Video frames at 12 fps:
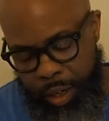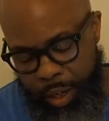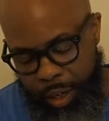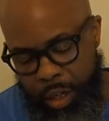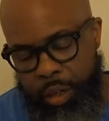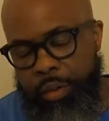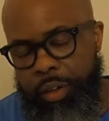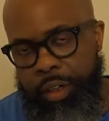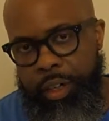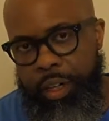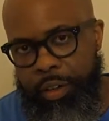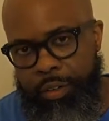I
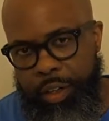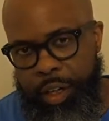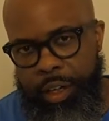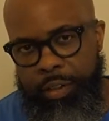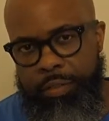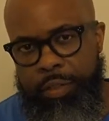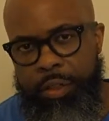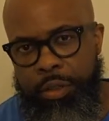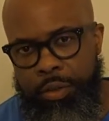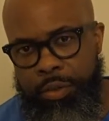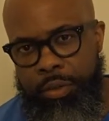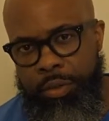currently have the
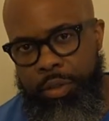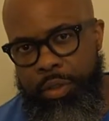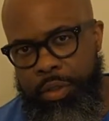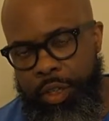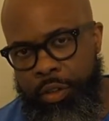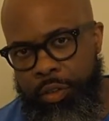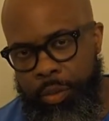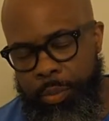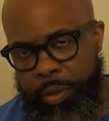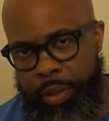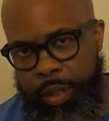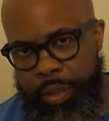iPhone 7
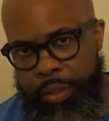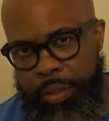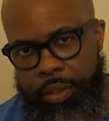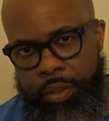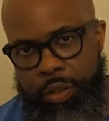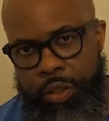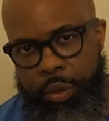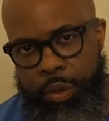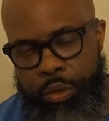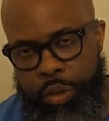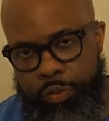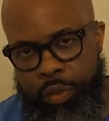Plus
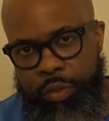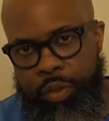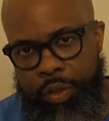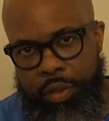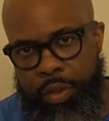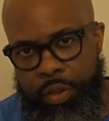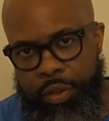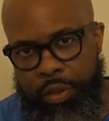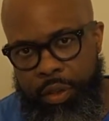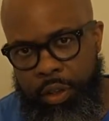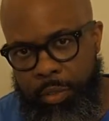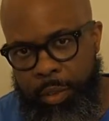256
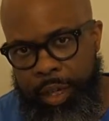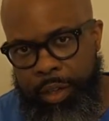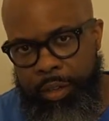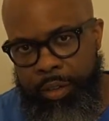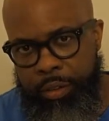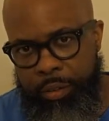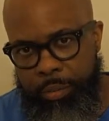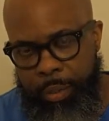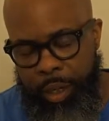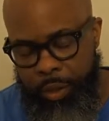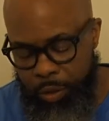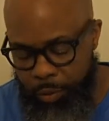gigabyte
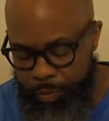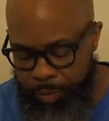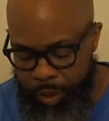model.